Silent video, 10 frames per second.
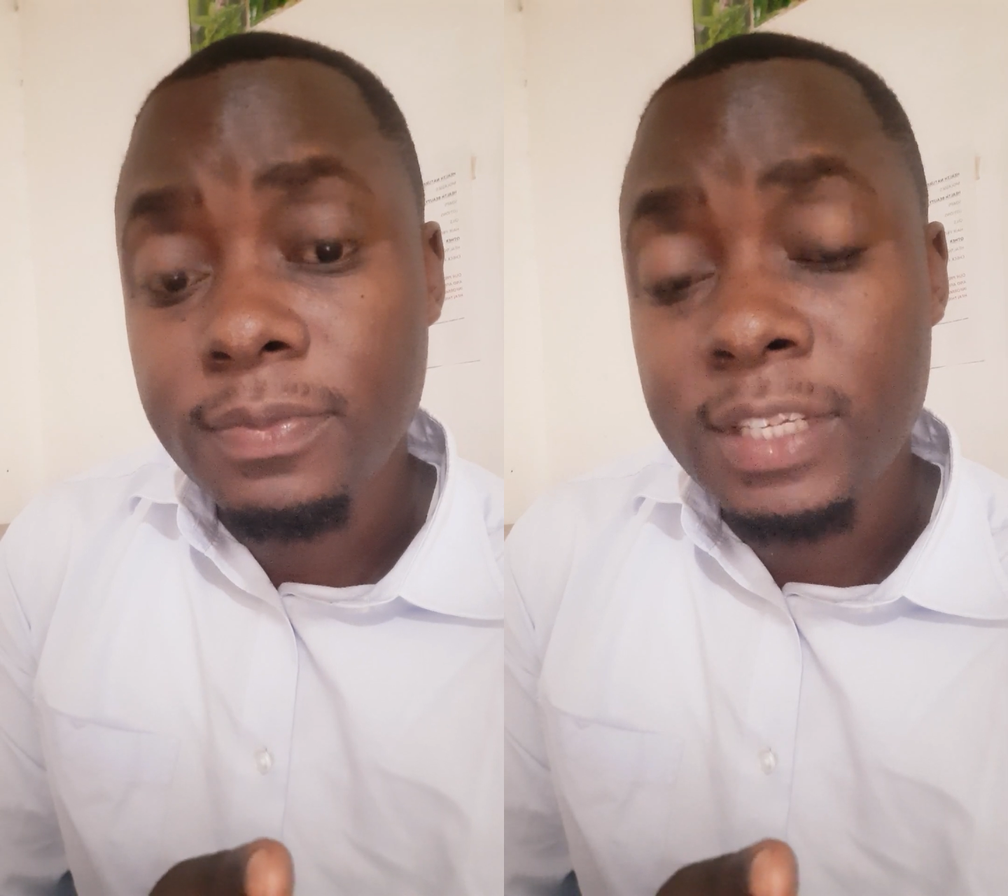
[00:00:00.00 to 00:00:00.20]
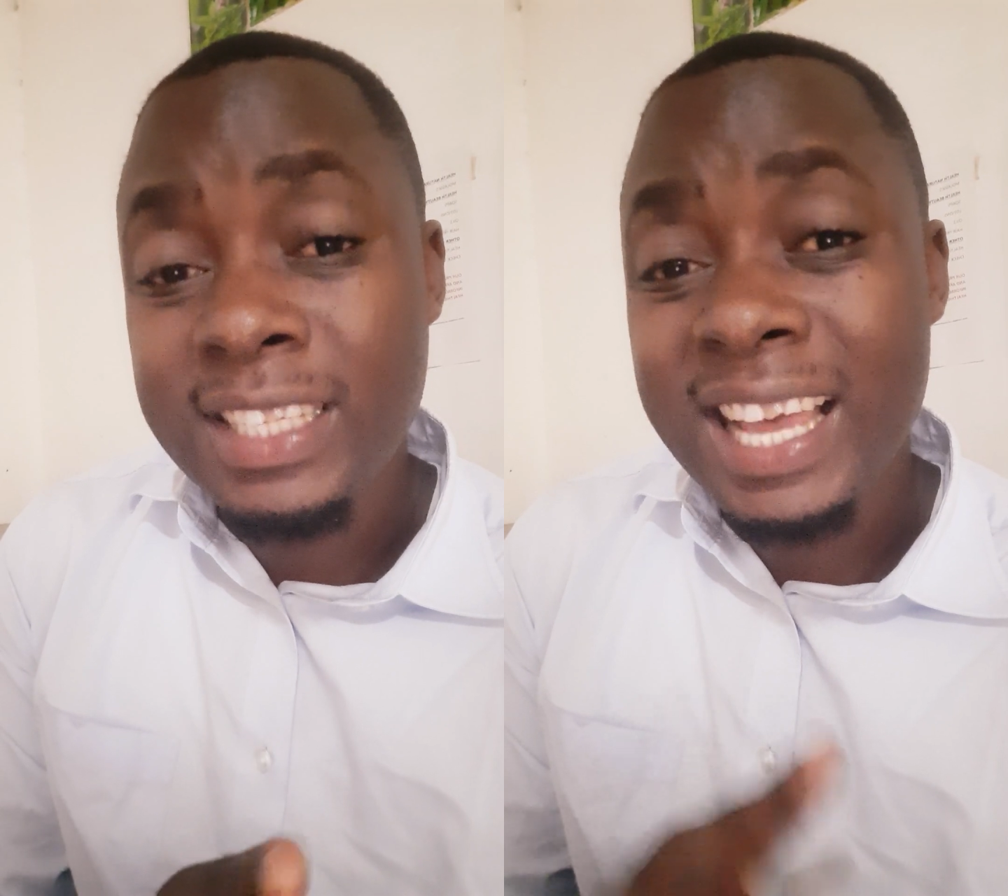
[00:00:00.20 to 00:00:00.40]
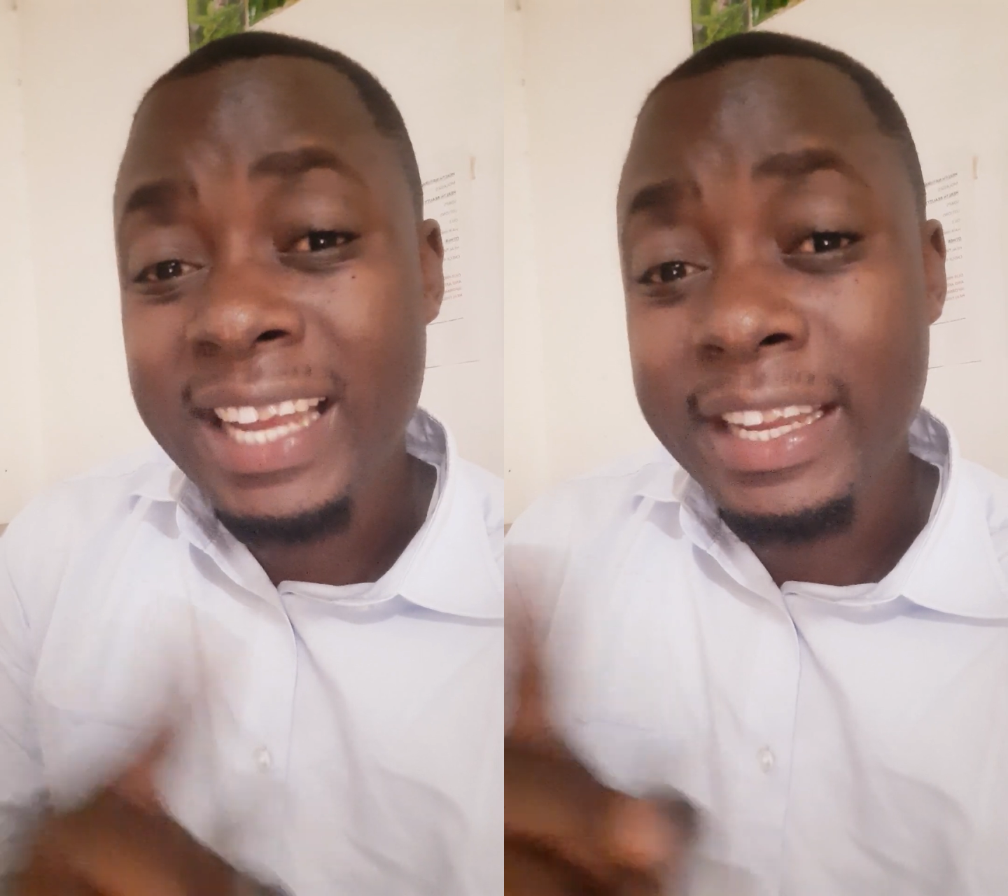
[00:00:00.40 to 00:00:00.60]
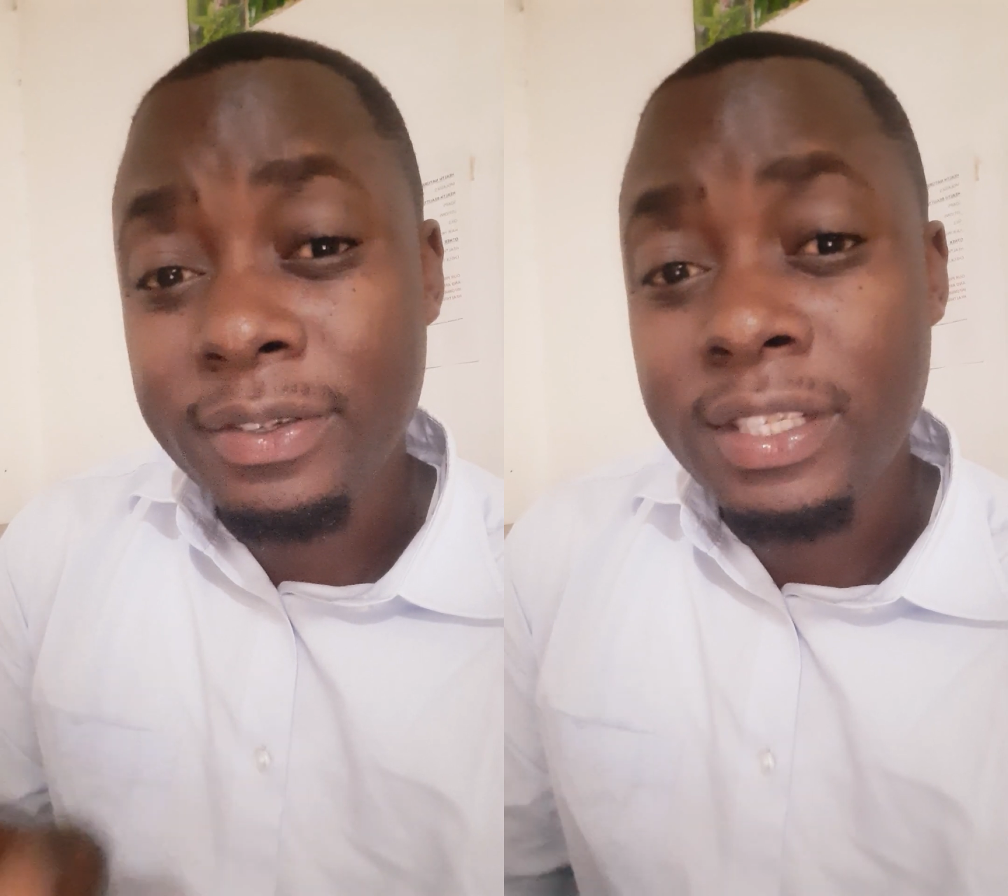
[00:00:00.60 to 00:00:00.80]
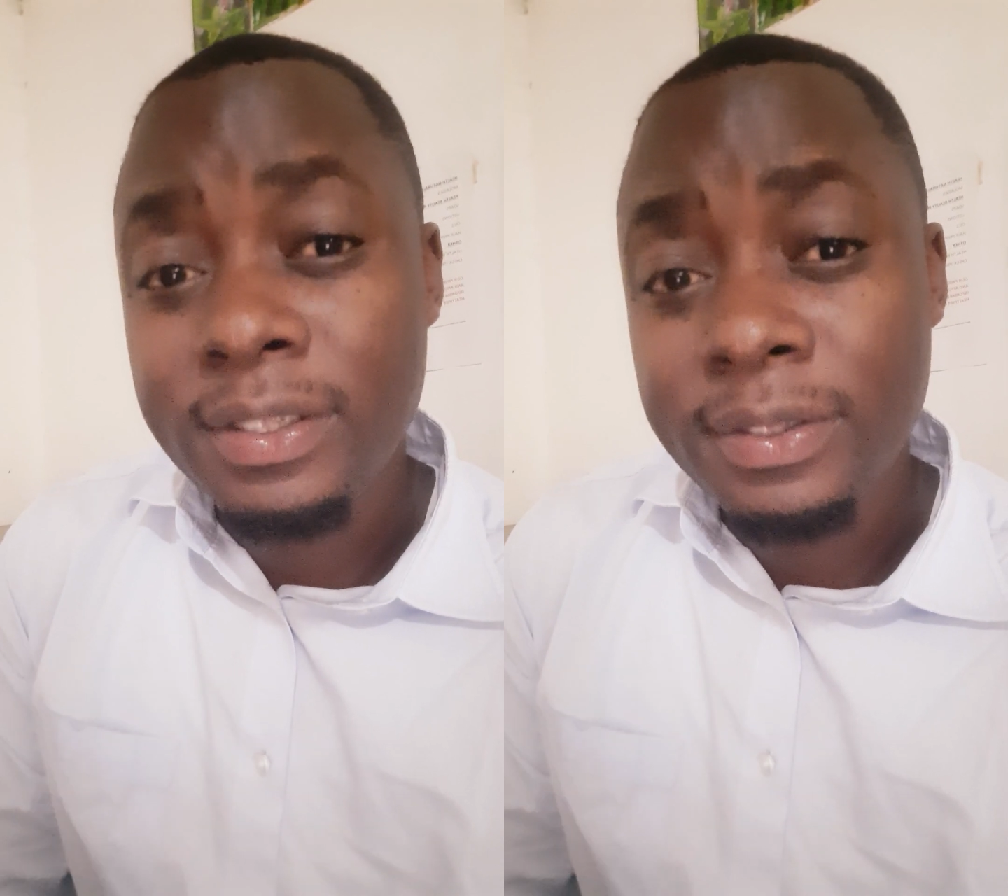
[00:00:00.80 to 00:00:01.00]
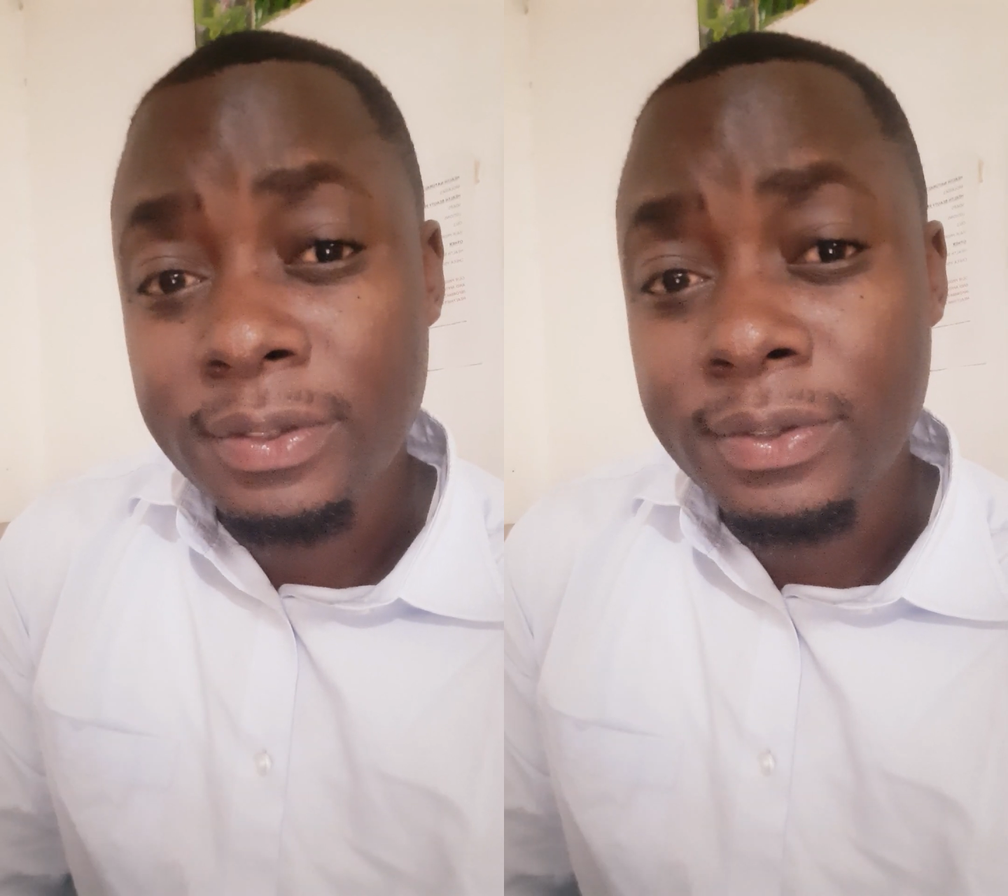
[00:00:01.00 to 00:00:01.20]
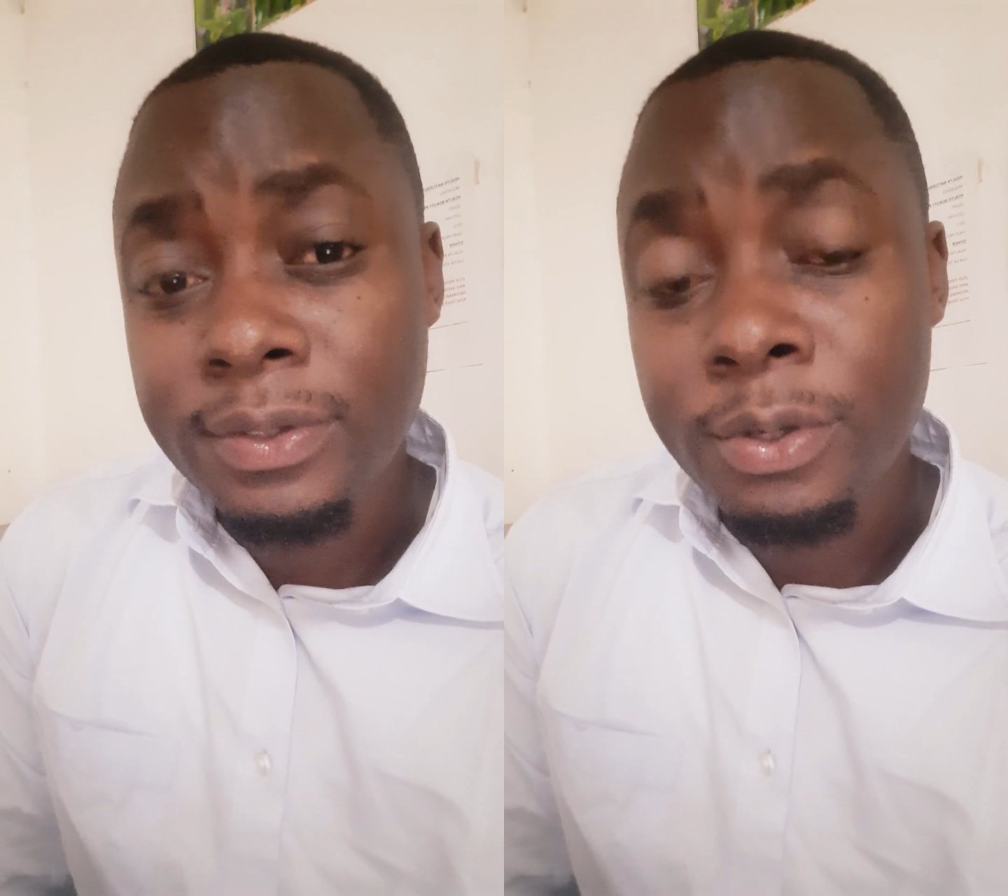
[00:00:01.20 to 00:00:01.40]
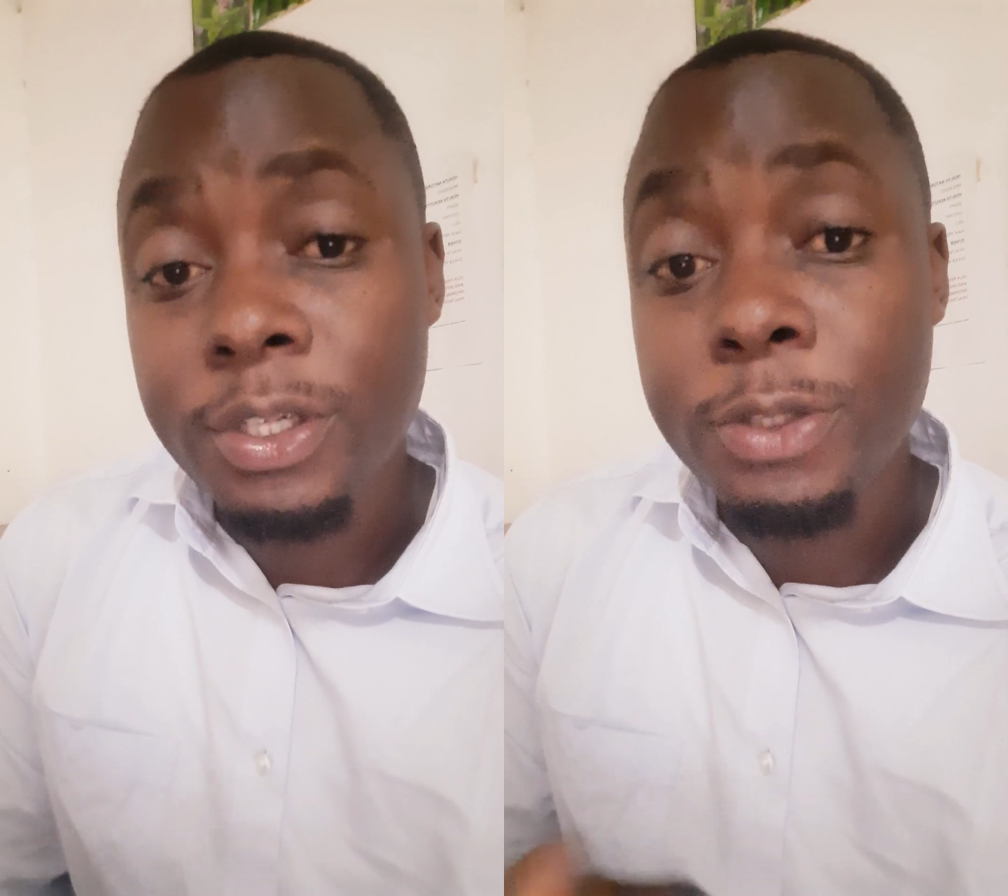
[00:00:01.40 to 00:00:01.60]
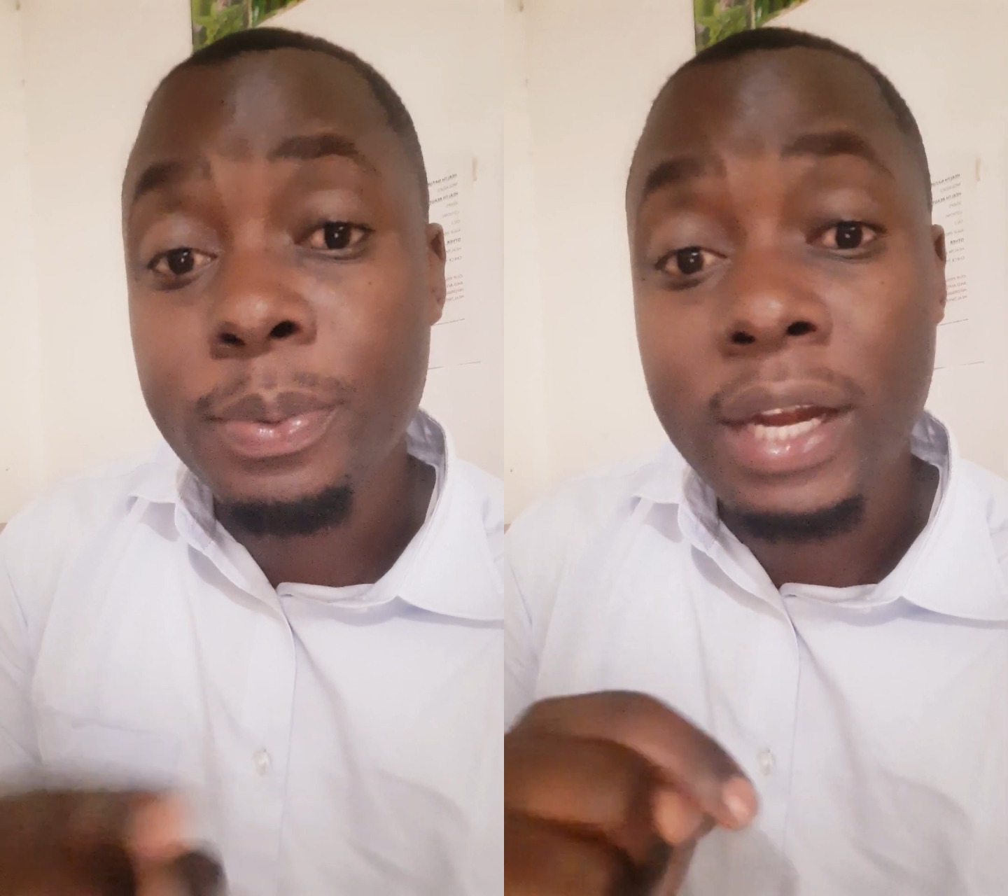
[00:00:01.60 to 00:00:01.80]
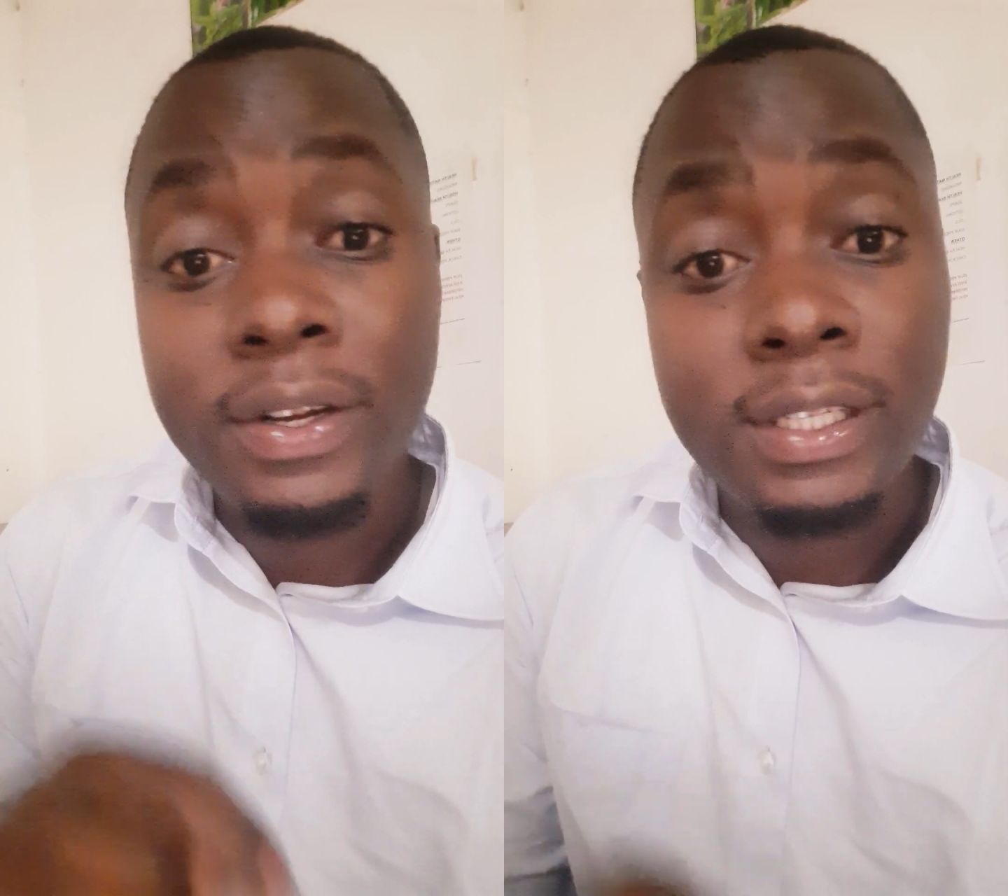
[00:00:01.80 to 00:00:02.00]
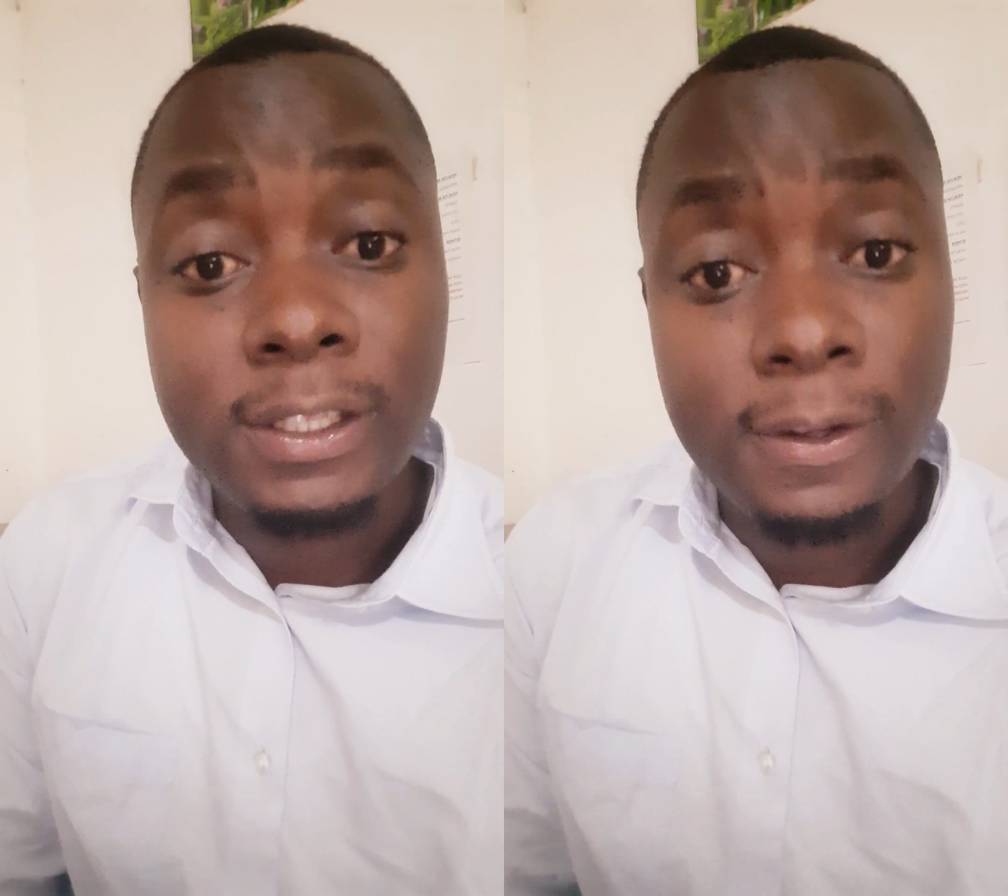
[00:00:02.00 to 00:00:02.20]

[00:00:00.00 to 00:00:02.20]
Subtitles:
as adults or as parents.